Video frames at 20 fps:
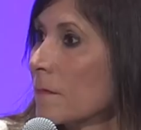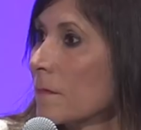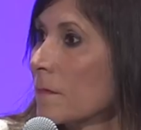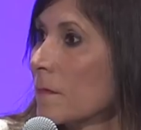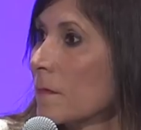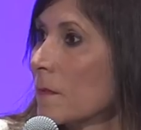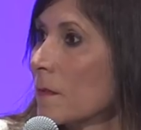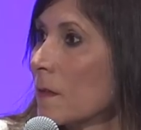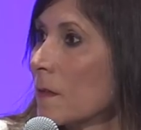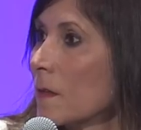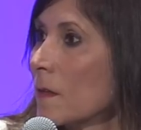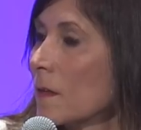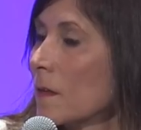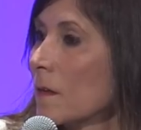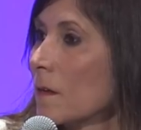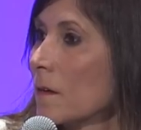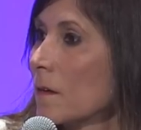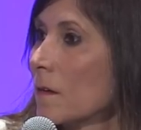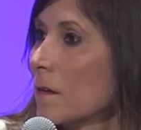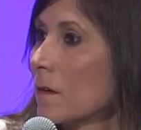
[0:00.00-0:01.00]

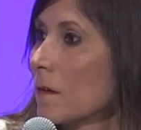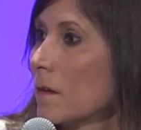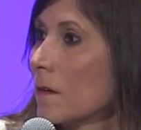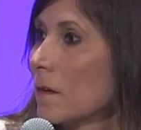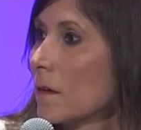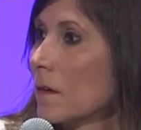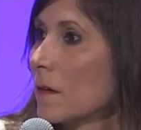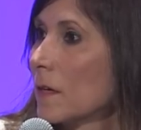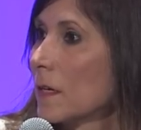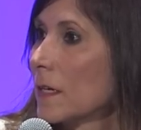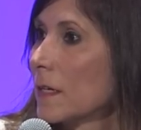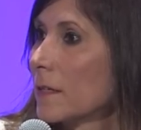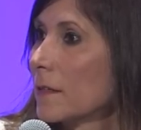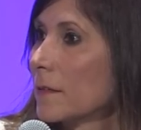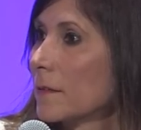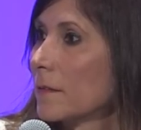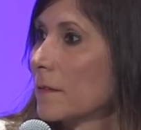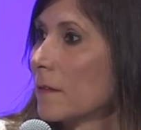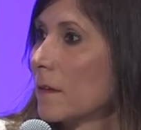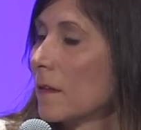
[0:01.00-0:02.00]

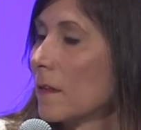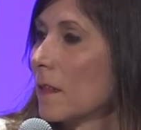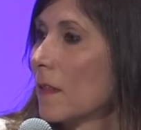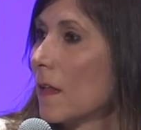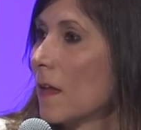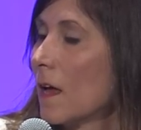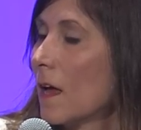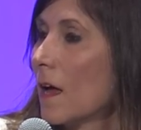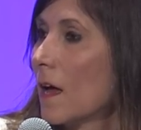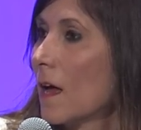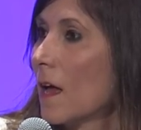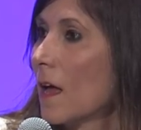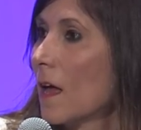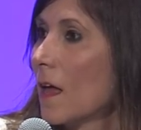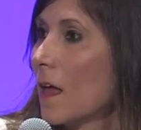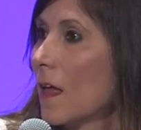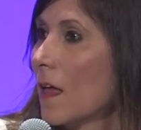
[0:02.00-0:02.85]
Nothing is said.